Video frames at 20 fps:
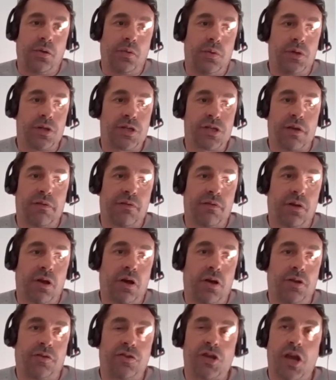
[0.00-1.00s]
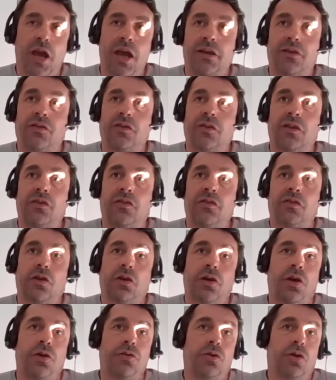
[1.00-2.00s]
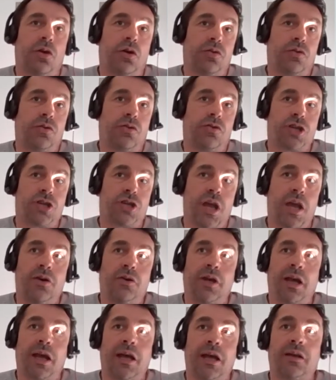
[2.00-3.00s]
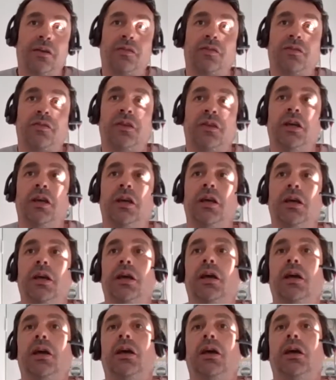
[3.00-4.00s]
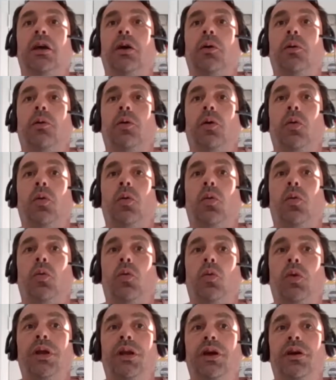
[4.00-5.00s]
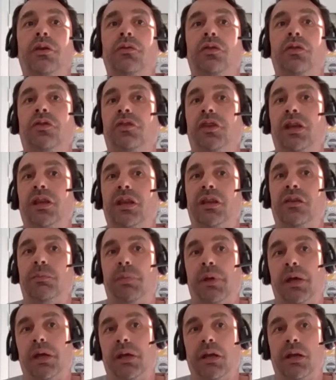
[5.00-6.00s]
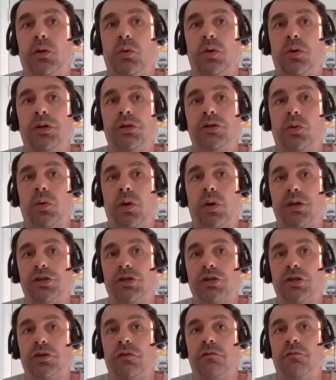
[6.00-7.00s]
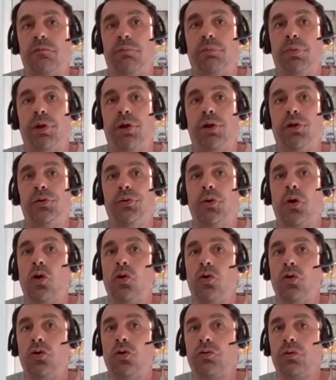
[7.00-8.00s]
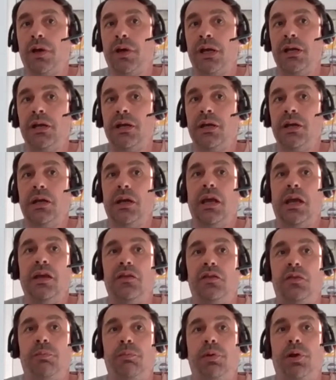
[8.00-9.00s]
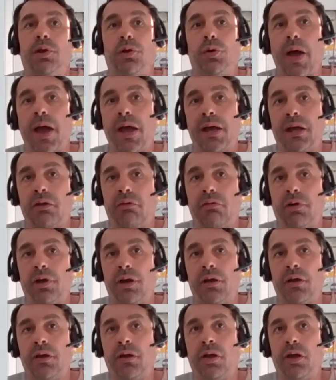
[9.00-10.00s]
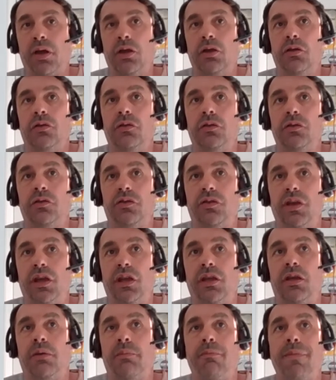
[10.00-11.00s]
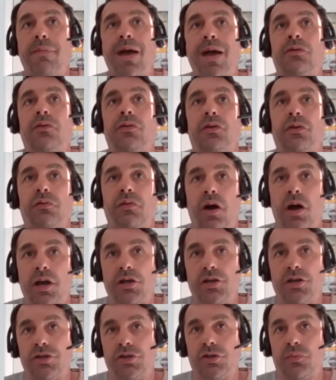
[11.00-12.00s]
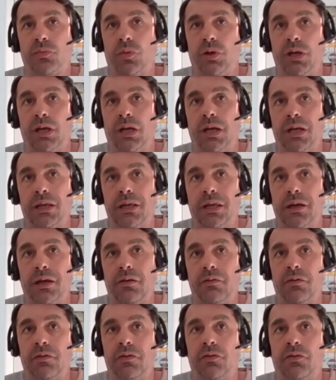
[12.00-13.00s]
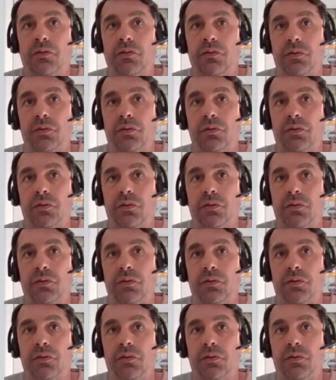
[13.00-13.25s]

which have a large access to low-cost shale gas. We don't see this being a question of blue or green. It's blue and green. You can see the amount of hydrogen we need there is,